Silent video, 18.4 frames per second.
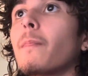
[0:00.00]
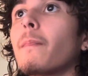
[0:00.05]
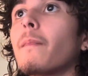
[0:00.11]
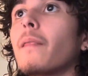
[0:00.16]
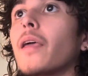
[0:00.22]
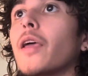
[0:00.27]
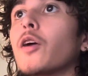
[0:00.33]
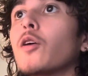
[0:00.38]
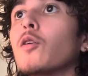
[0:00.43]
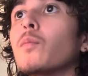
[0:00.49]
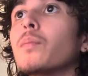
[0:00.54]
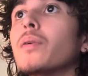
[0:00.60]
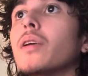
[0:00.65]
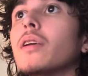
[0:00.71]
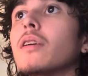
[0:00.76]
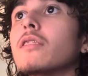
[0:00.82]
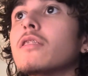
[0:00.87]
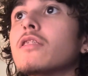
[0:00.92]
angle
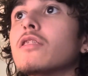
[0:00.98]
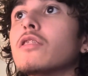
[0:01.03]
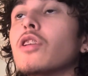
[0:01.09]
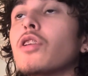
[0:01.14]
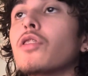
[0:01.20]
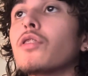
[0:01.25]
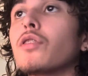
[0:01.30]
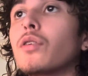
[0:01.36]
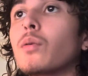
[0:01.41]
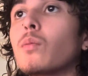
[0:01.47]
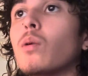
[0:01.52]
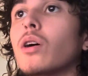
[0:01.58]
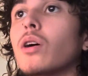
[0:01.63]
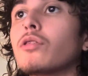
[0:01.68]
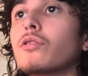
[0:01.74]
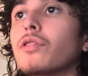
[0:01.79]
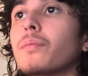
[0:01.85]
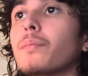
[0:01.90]
P is in the third
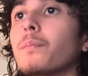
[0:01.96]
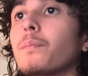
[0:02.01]
quadrant.